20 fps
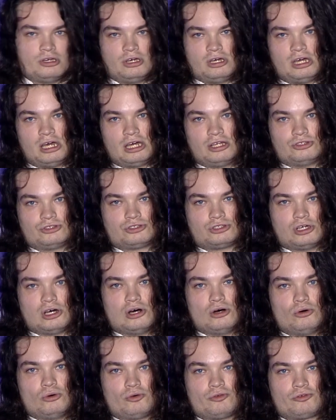And
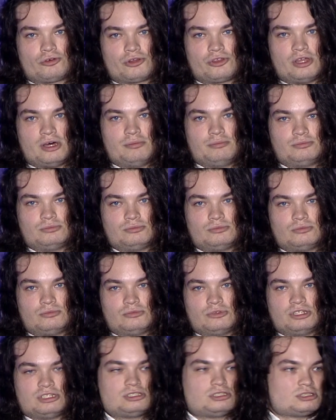so for them,
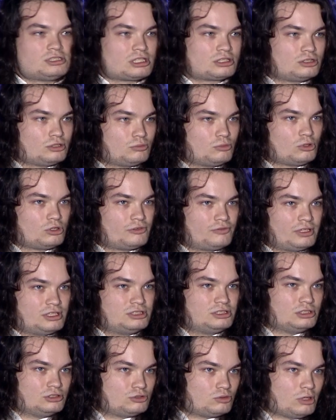this is like their War of
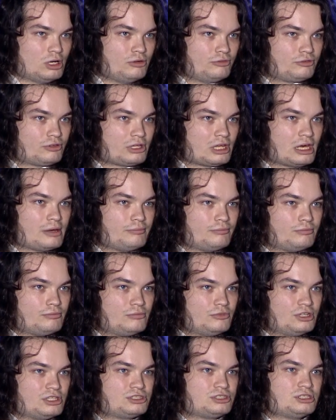1812 for them.
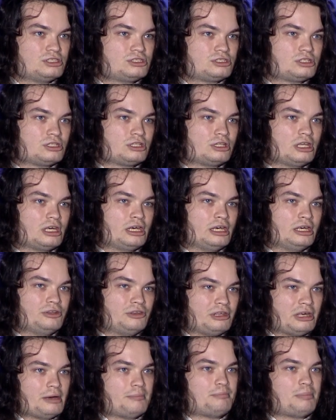This is
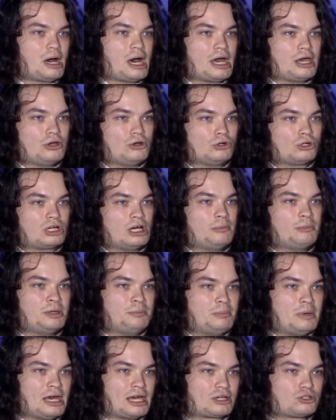the empire coming
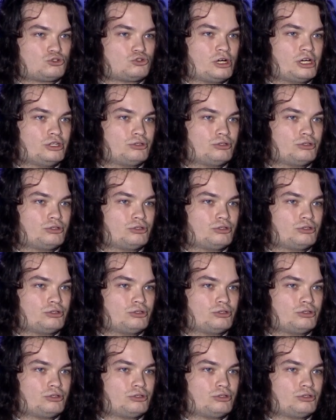back, trying to